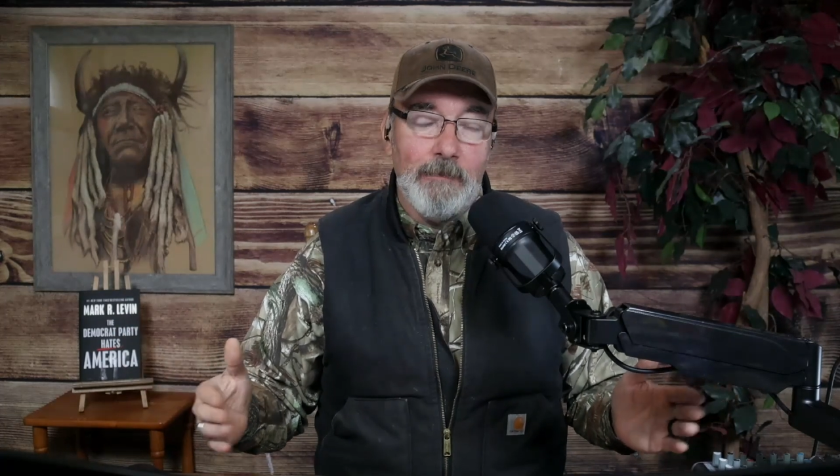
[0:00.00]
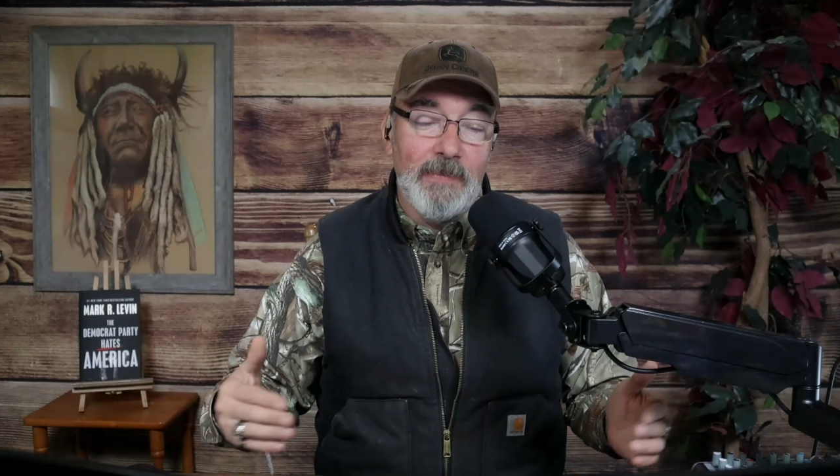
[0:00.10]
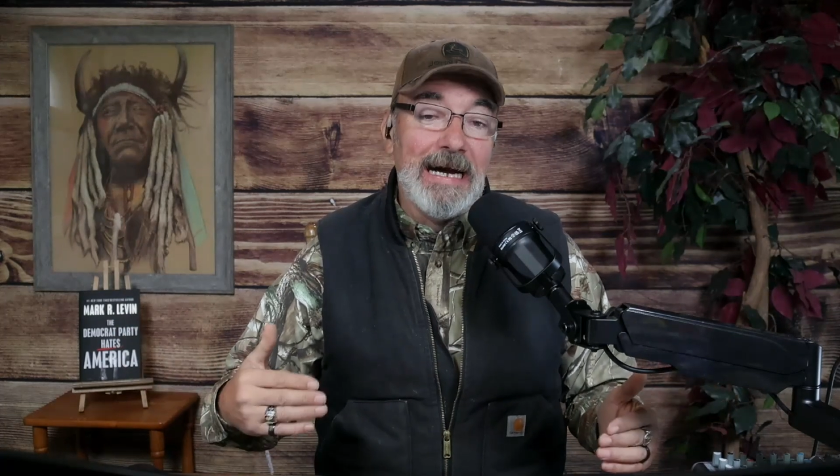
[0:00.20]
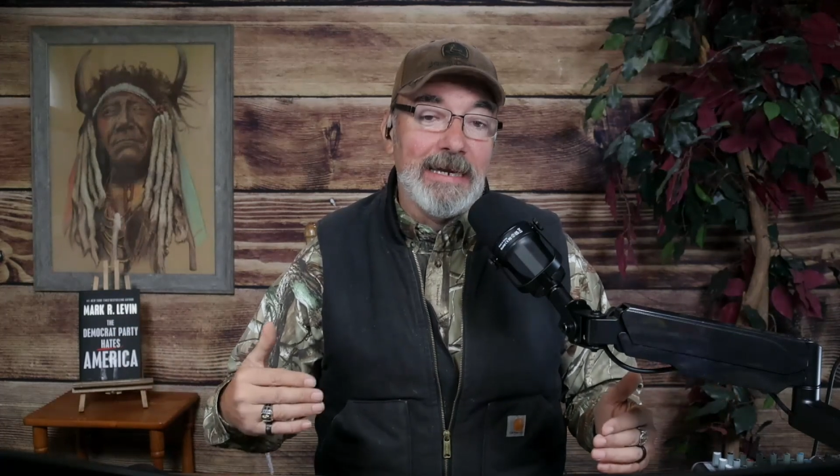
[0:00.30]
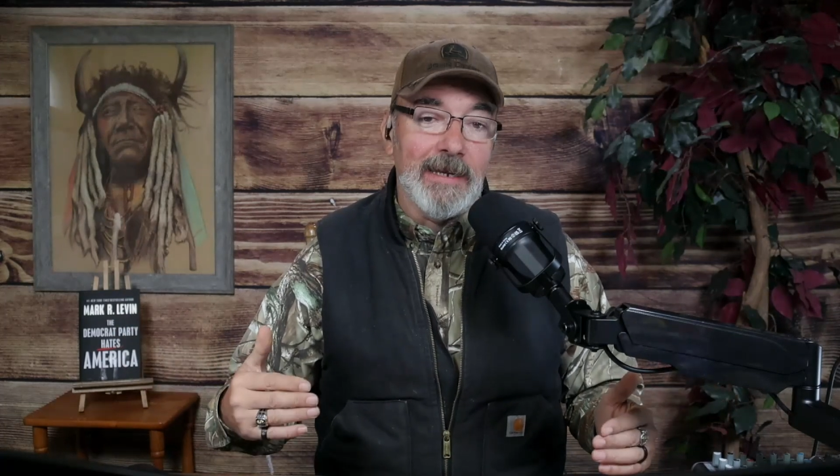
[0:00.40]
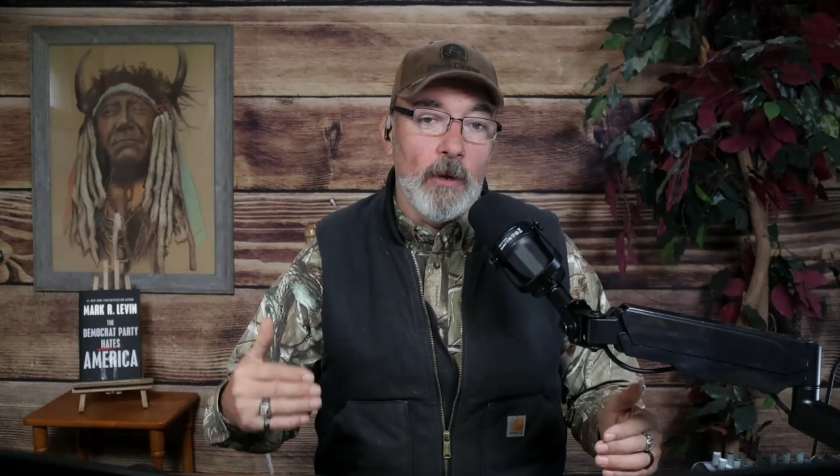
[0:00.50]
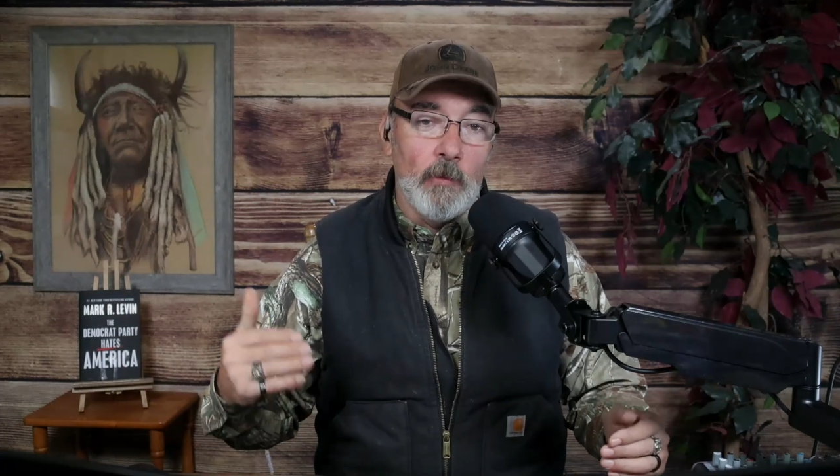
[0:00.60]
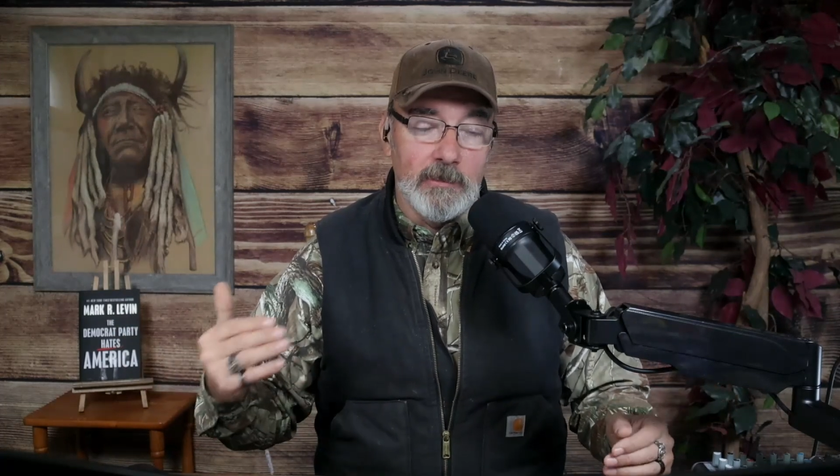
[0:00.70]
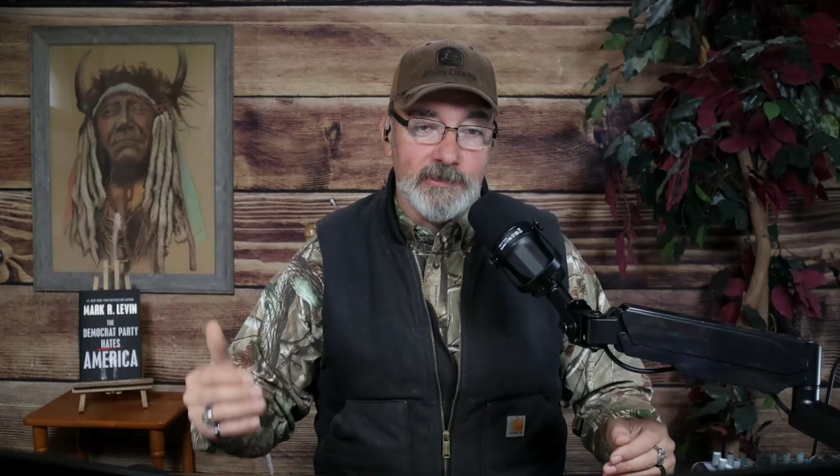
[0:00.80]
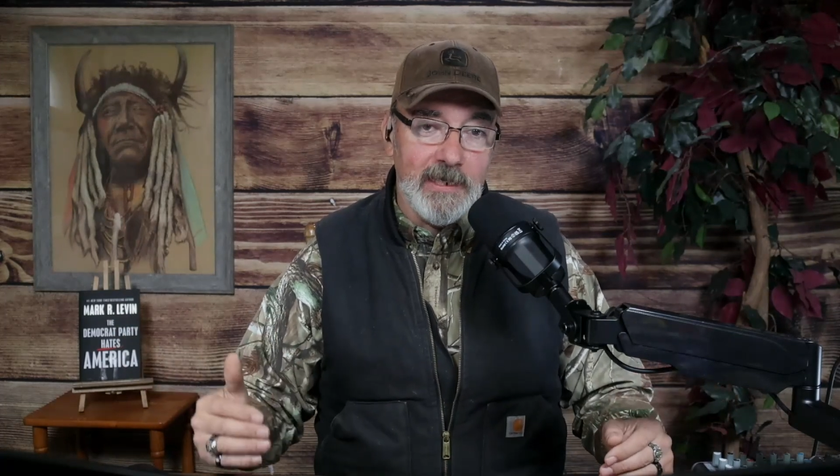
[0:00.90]
But I
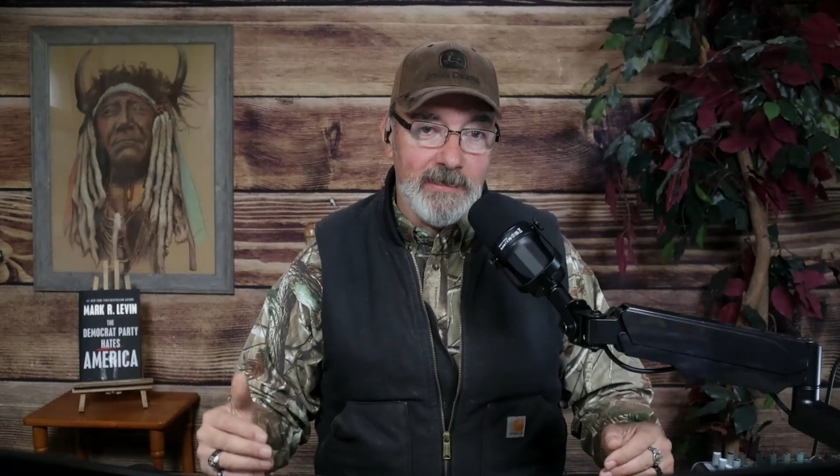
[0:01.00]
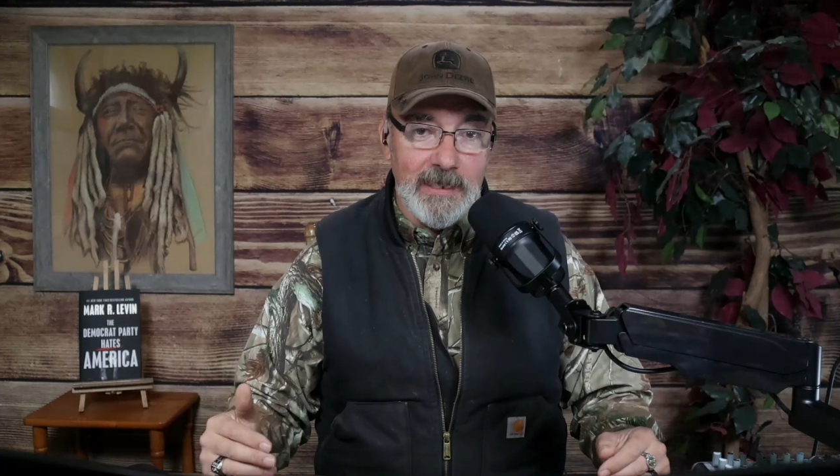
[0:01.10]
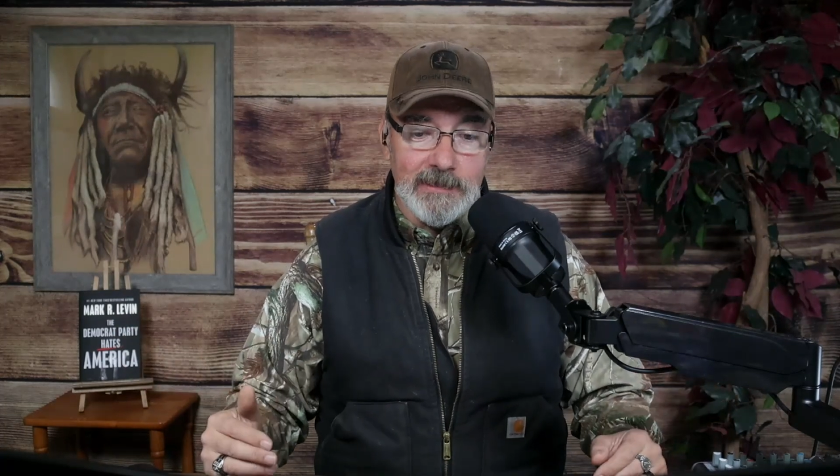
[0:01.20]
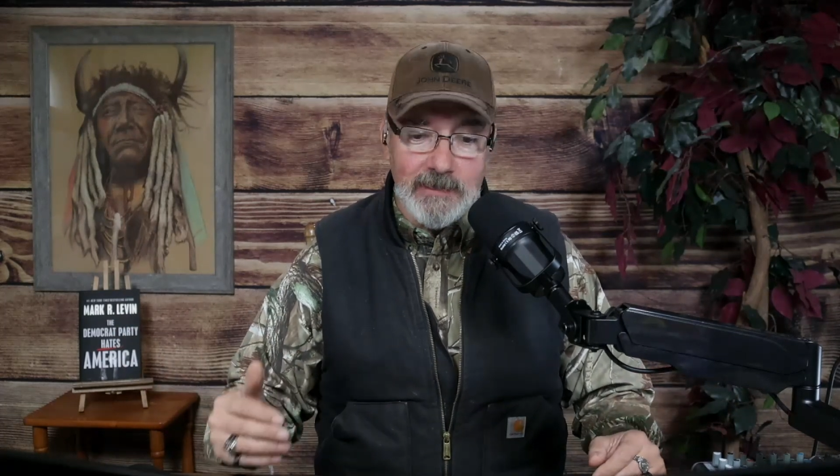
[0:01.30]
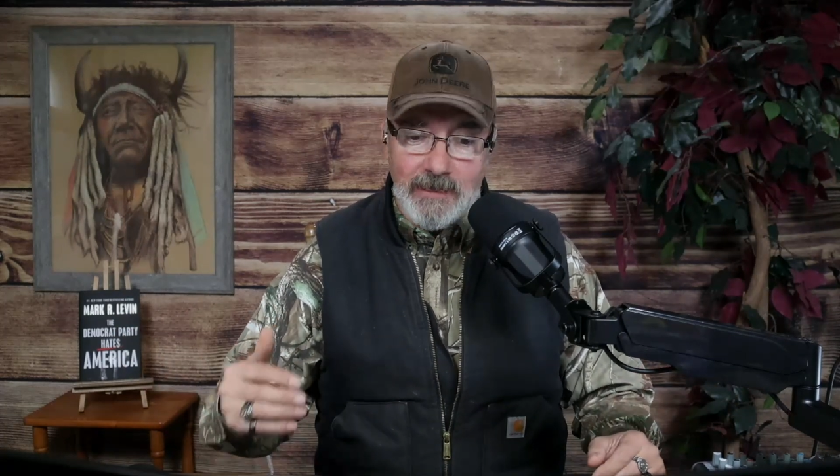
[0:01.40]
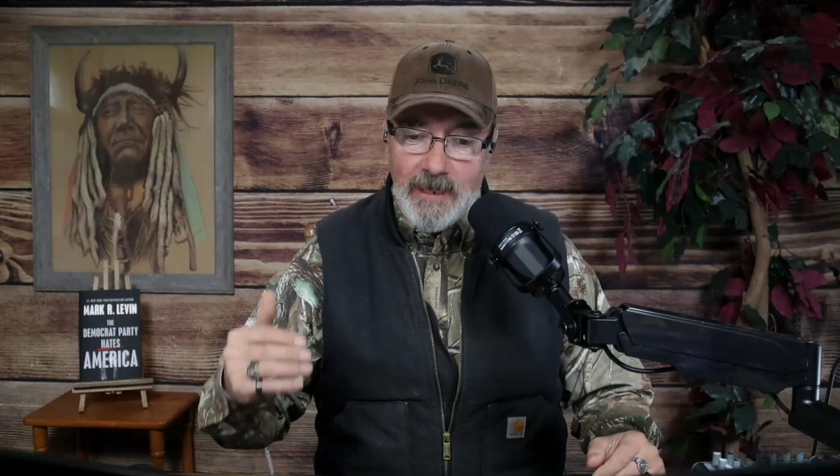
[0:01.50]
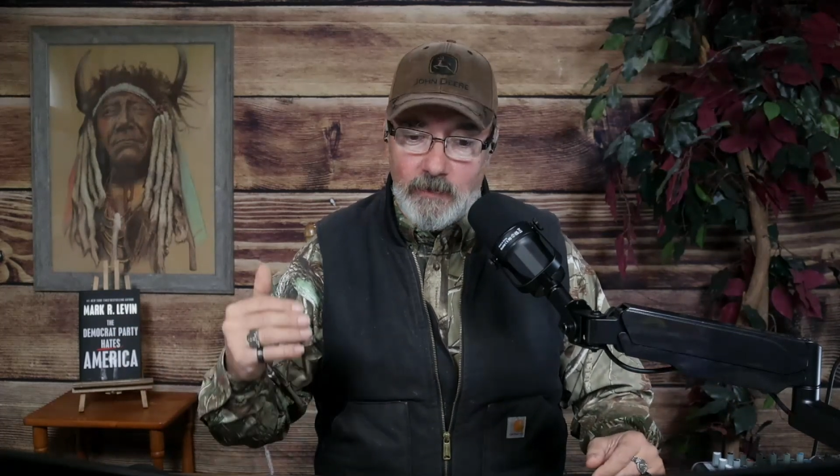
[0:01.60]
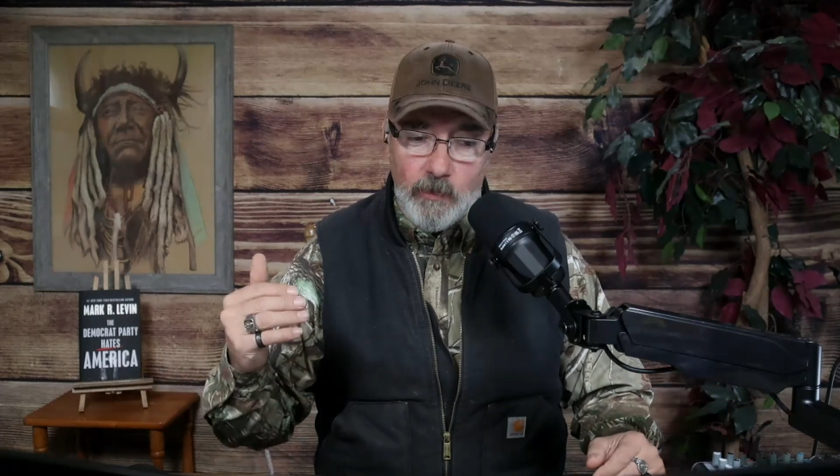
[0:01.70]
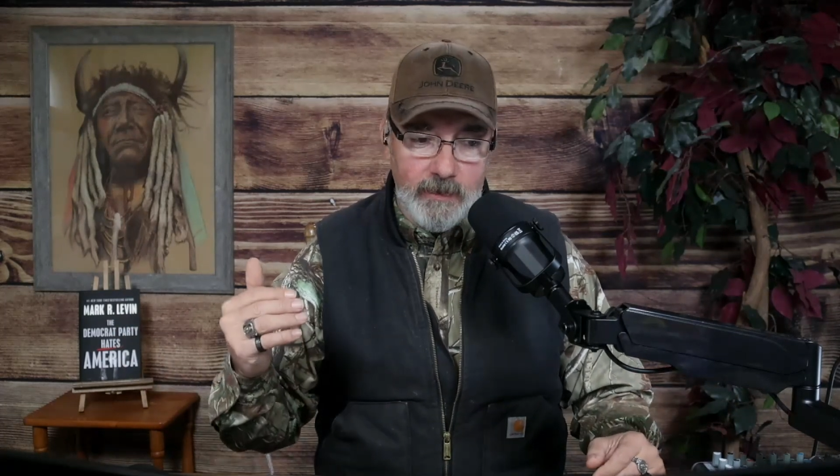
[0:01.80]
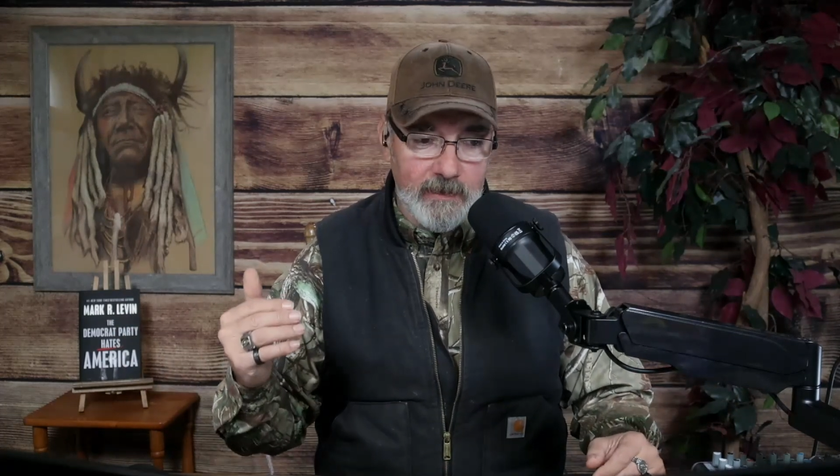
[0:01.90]
will say this,
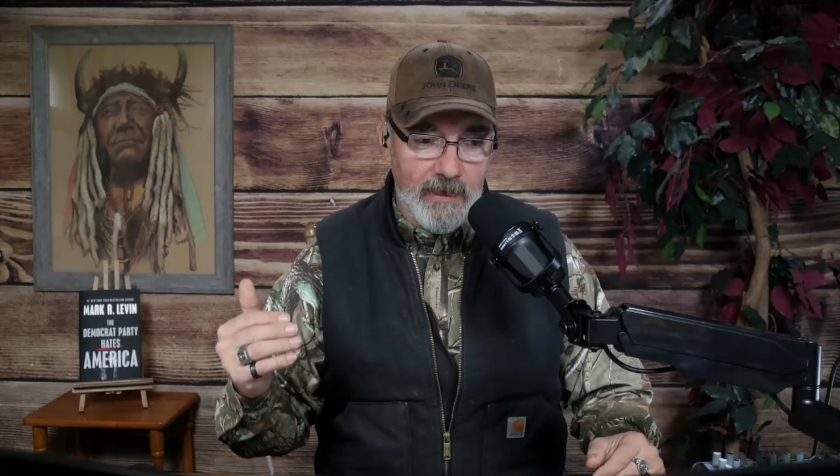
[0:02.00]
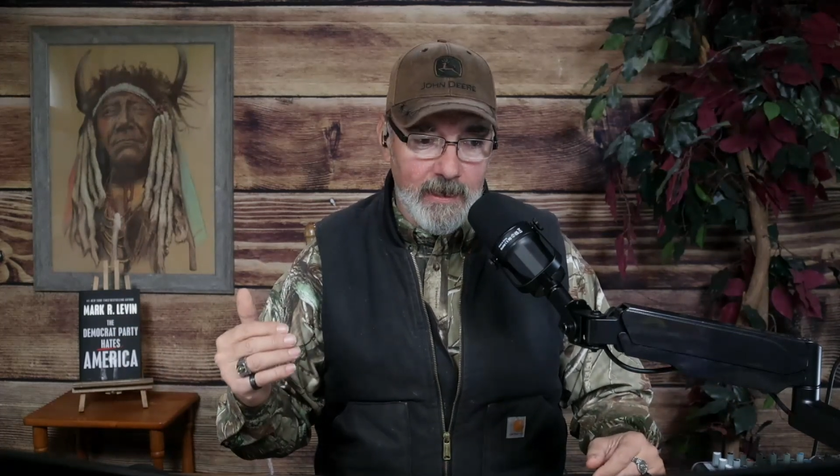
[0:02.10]
again, with